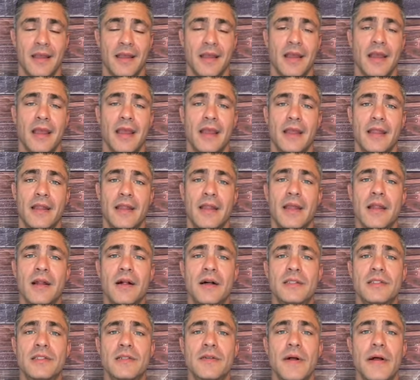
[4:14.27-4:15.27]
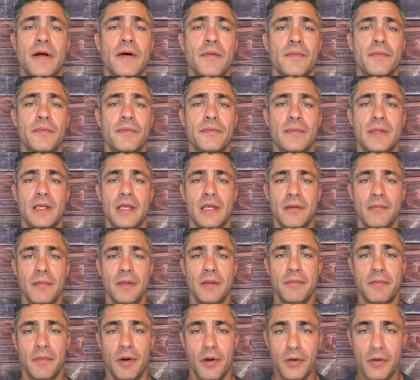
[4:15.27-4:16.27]
And it also helped keep me
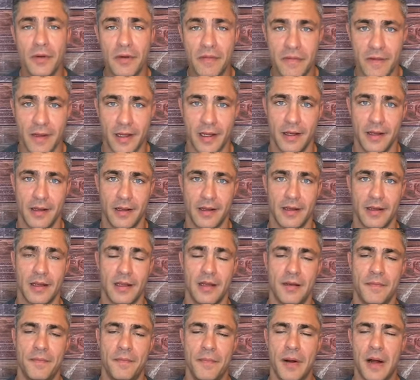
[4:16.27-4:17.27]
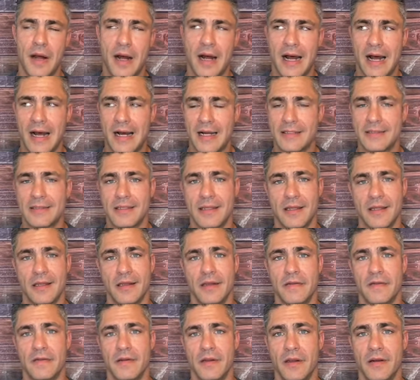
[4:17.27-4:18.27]
motivated and
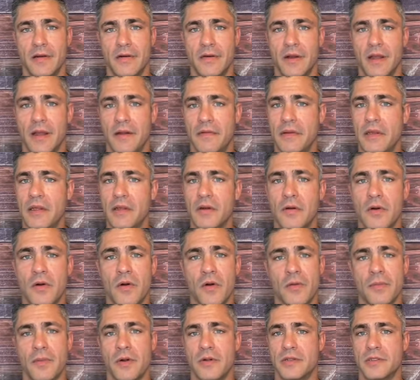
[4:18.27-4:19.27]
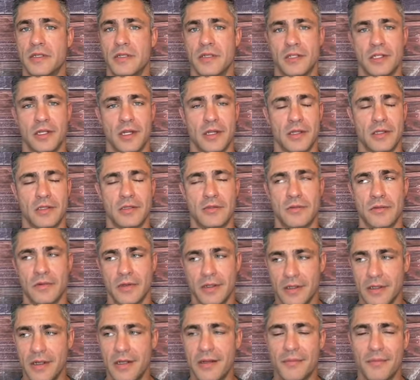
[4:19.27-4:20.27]
positive. You know, having your hormones in check is
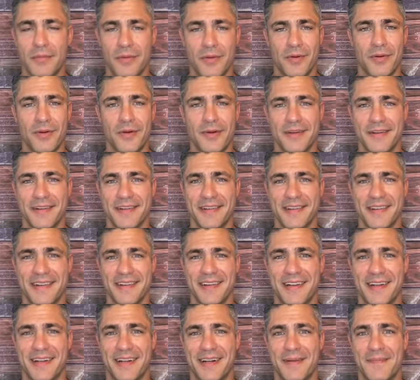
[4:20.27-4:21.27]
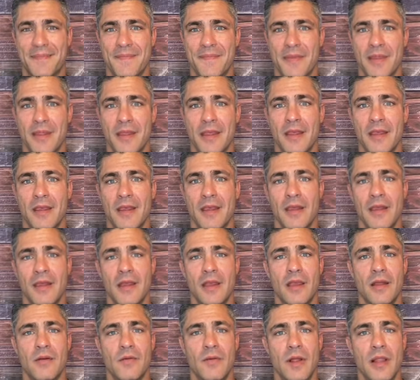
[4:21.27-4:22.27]
really important. Um,
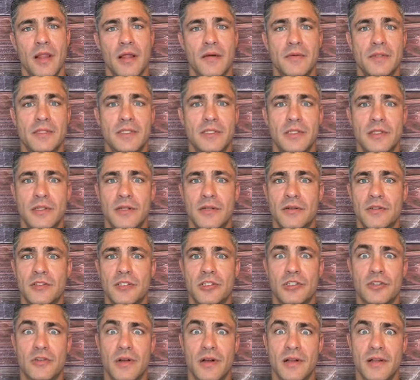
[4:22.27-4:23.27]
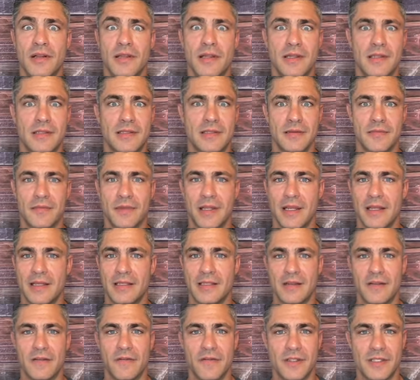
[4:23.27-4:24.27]
and while I was, you know, struggling some days
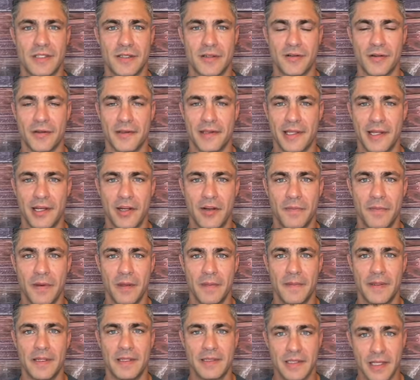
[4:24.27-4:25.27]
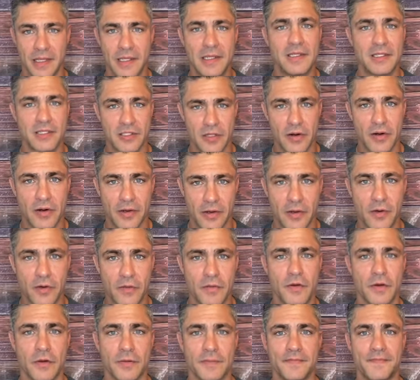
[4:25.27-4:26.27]
at physical therapy because I started
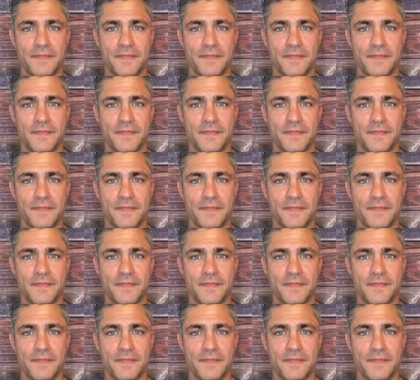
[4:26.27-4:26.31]
over.